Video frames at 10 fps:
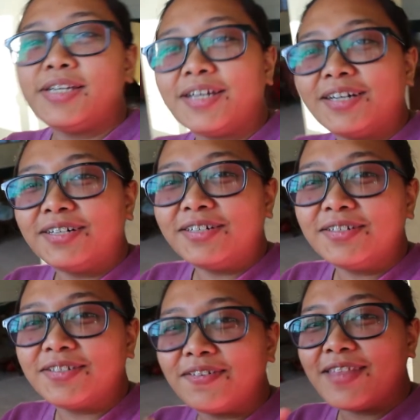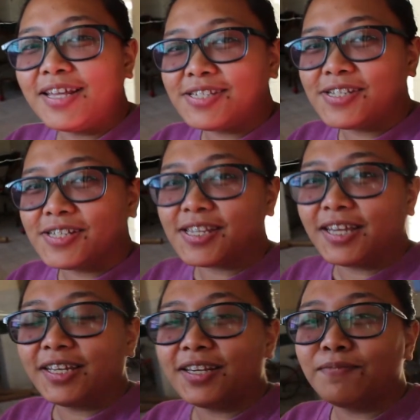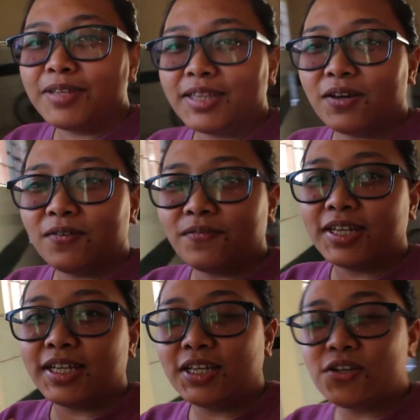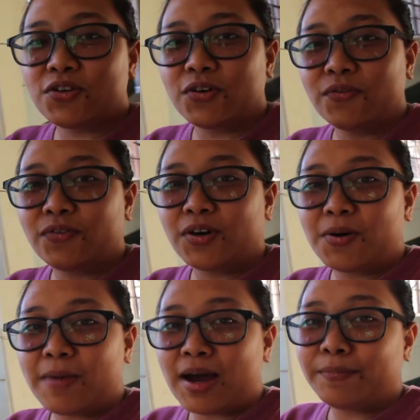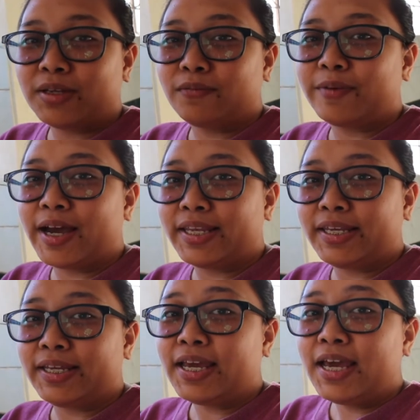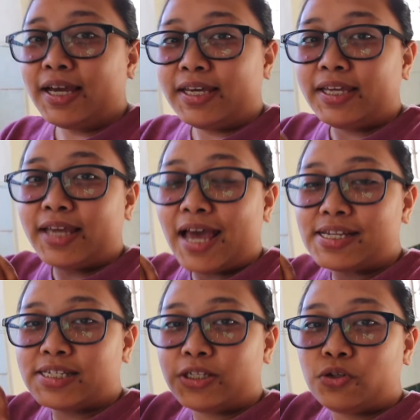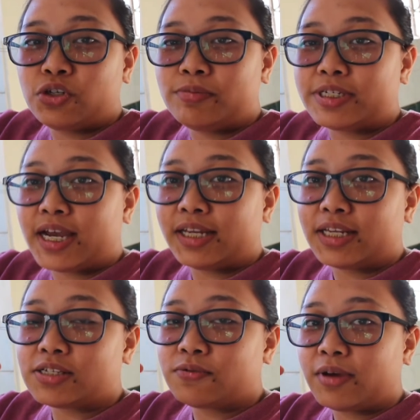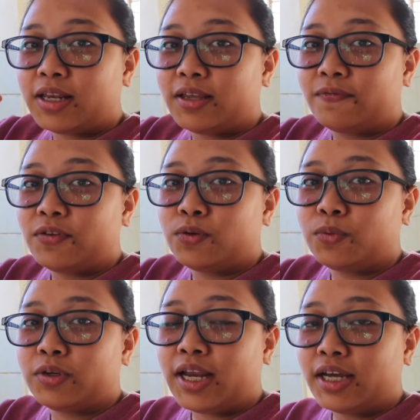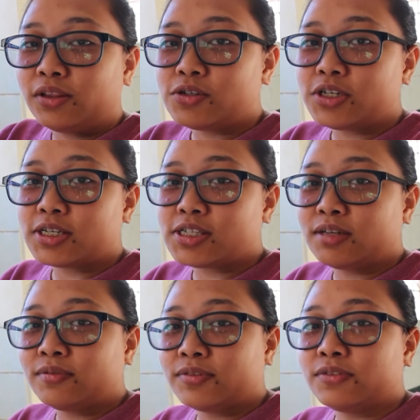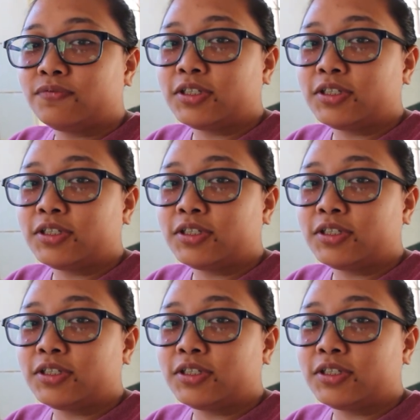Chiko! So that's just a little bit of an intro from Apet Bradley. He has a YouTube channel as well. If you would like to check some of his